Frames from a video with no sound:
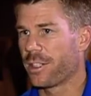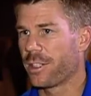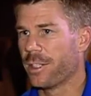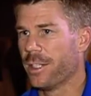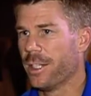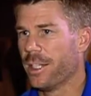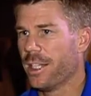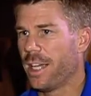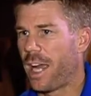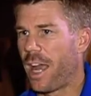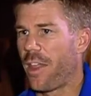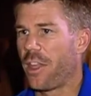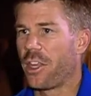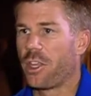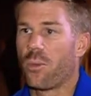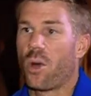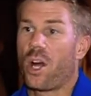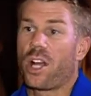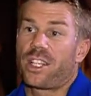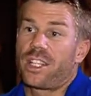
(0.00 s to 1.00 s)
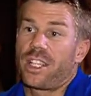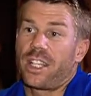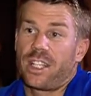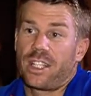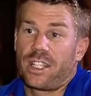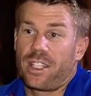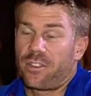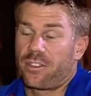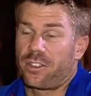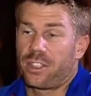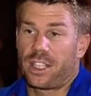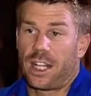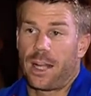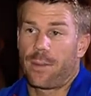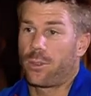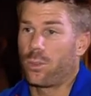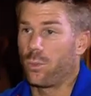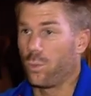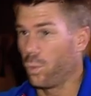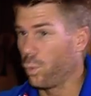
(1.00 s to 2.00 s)
And then you might see a different
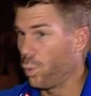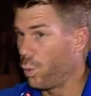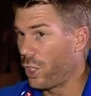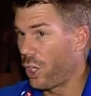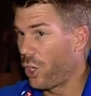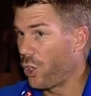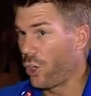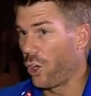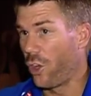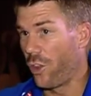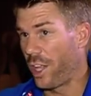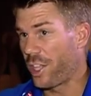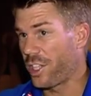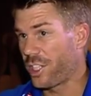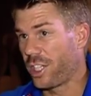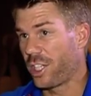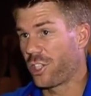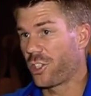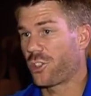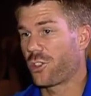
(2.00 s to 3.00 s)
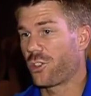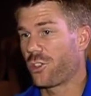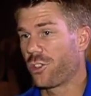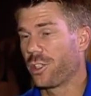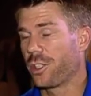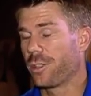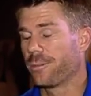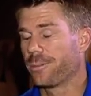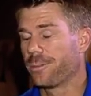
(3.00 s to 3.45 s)
captain. We don't know. That's the unsurety.